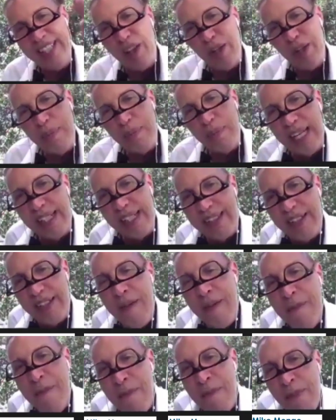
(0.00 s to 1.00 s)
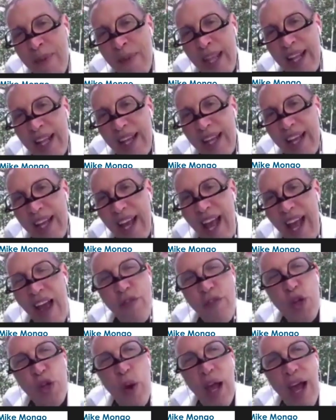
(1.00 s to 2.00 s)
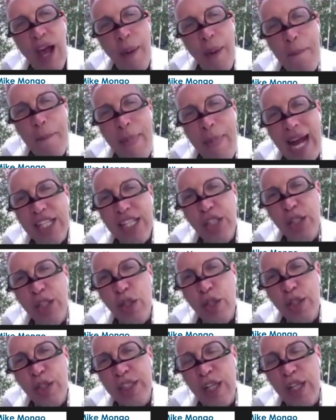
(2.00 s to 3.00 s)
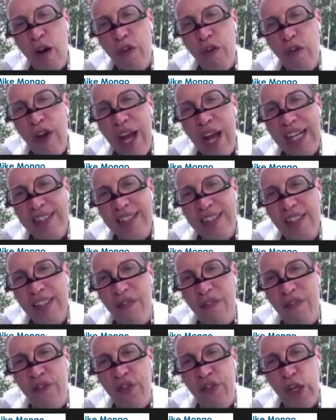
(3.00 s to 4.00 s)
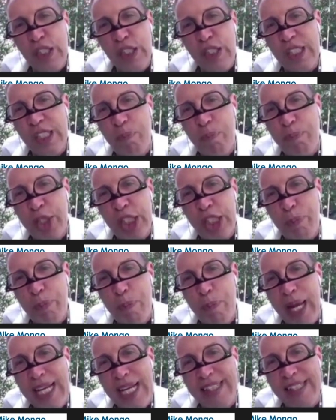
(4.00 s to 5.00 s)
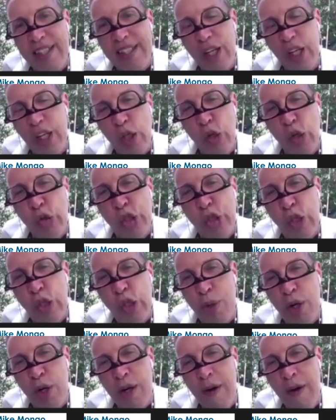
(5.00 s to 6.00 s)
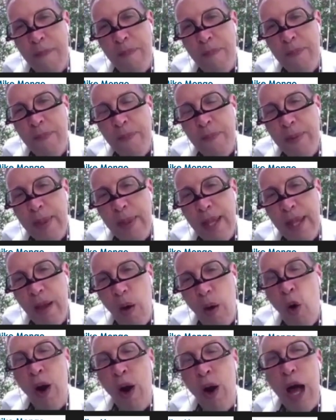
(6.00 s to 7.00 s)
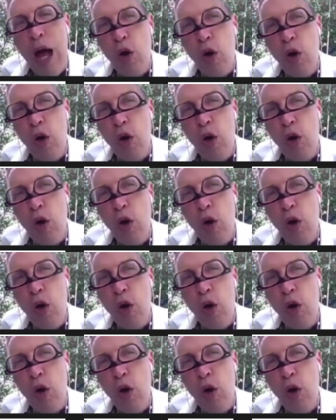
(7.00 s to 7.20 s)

tell them this. Have you imagined yourself as the first space YouTuber? Or